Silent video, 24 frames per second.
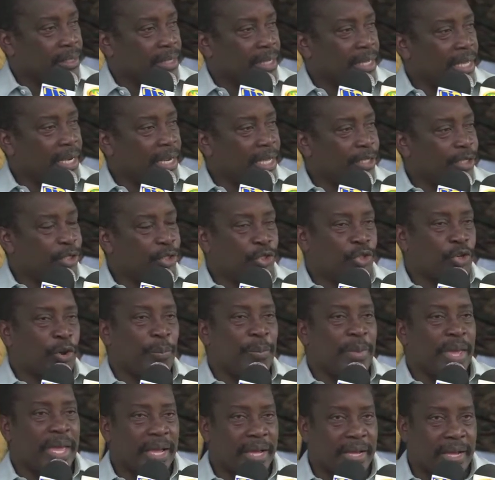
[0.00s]
it is
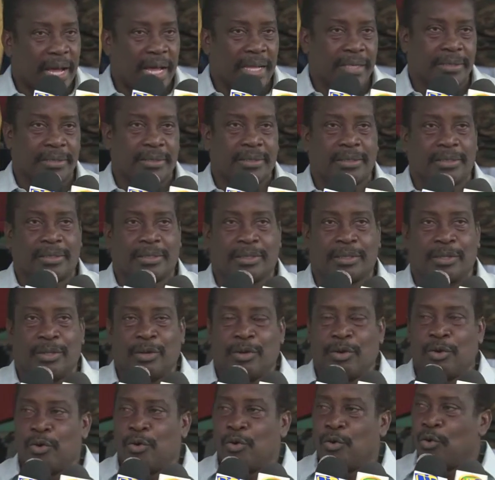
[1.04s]
Jamaicans
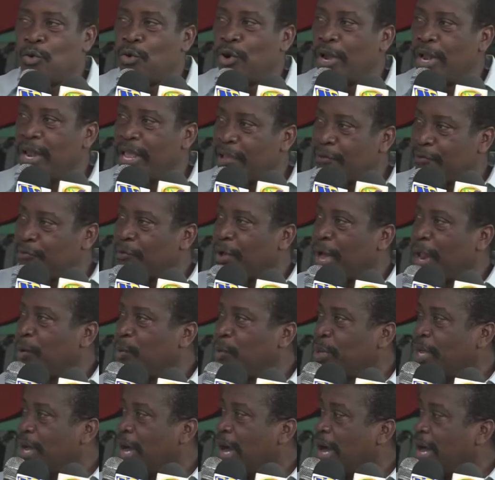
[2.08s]
who live, and
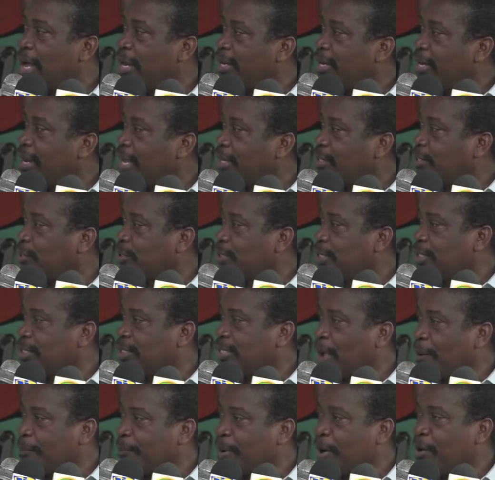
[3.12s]
we ought not to
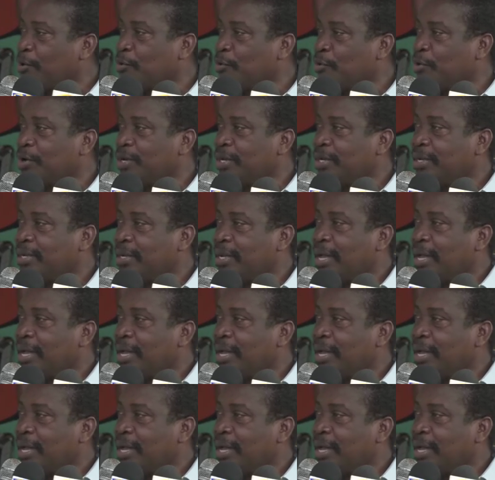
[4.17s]
stop a road